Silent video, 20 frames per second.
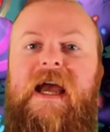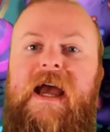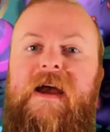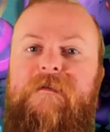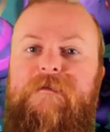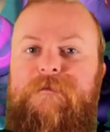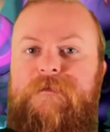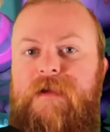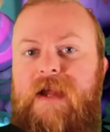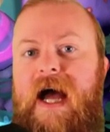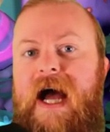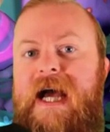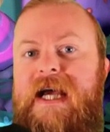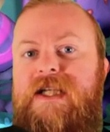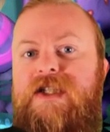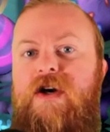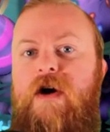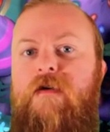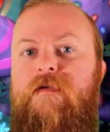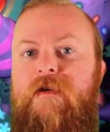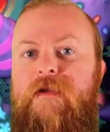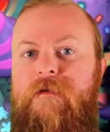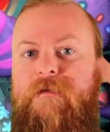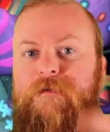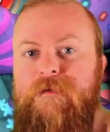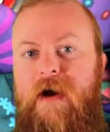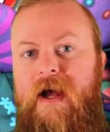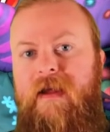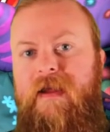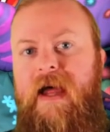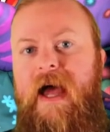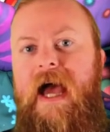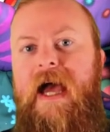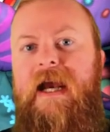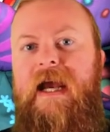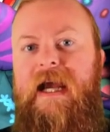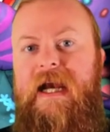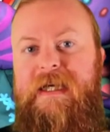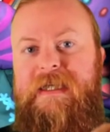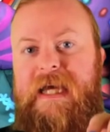it flies over the front
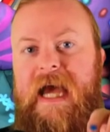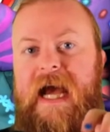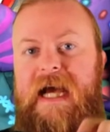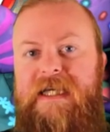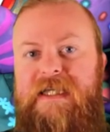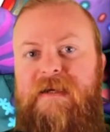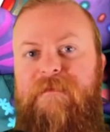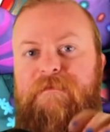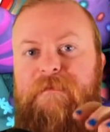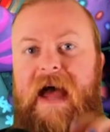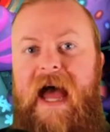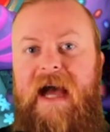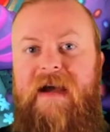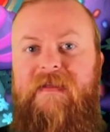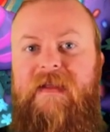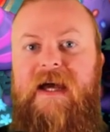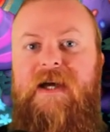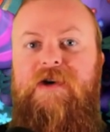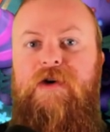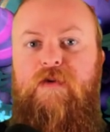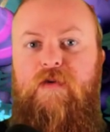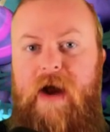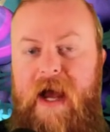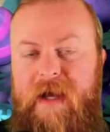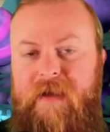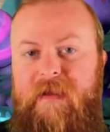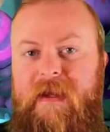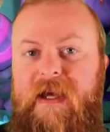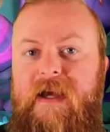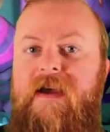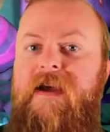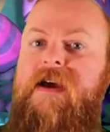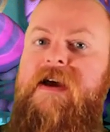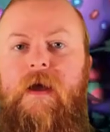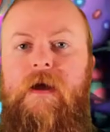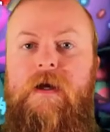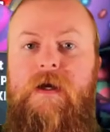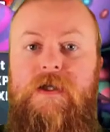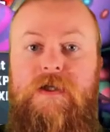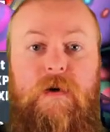line and attacks the back line directly.
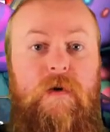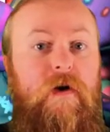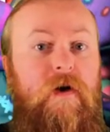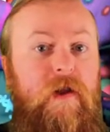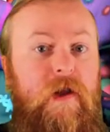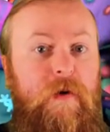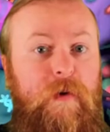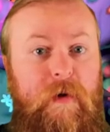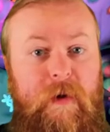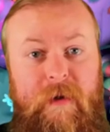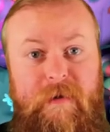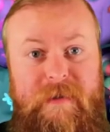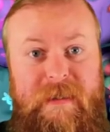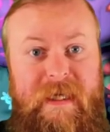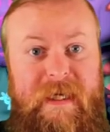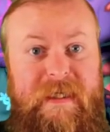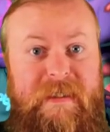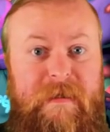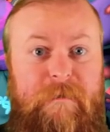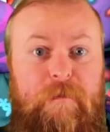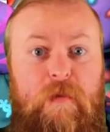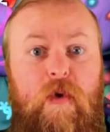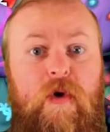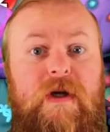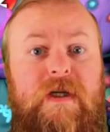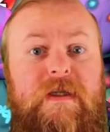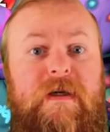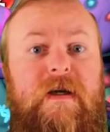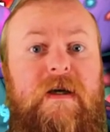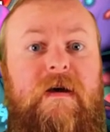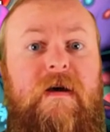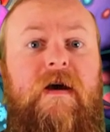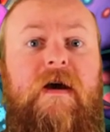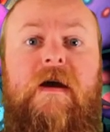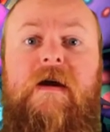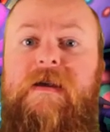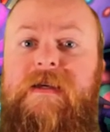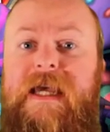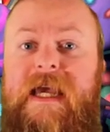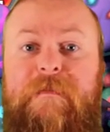So earlier when I was saying it's important to
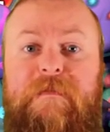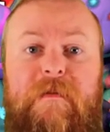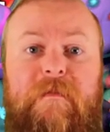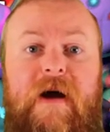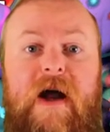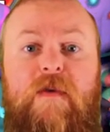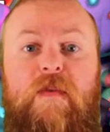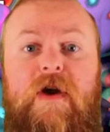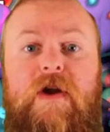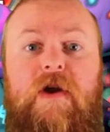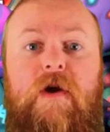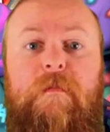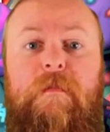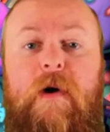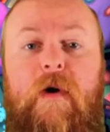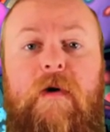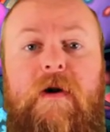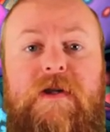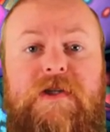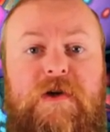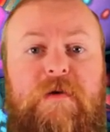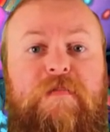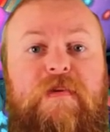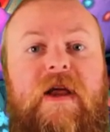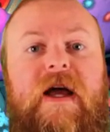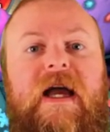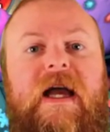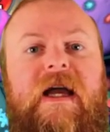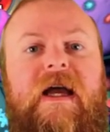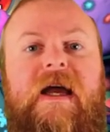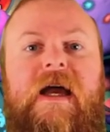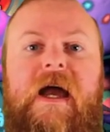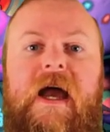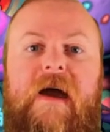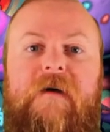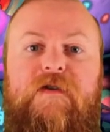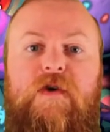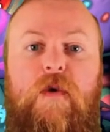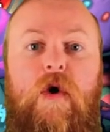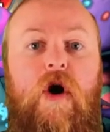keep in mind what your opponents are playing,
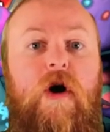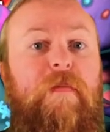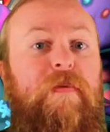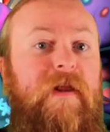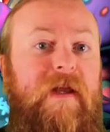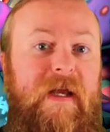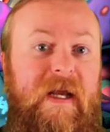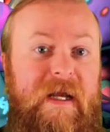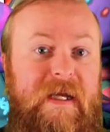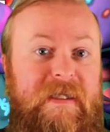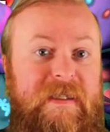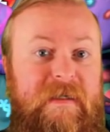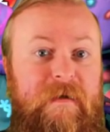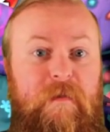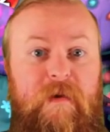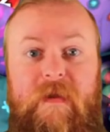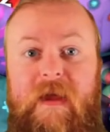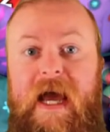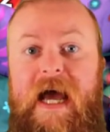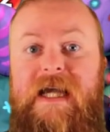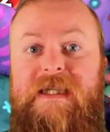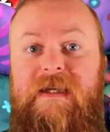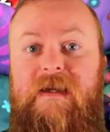if you are playing against someone that has a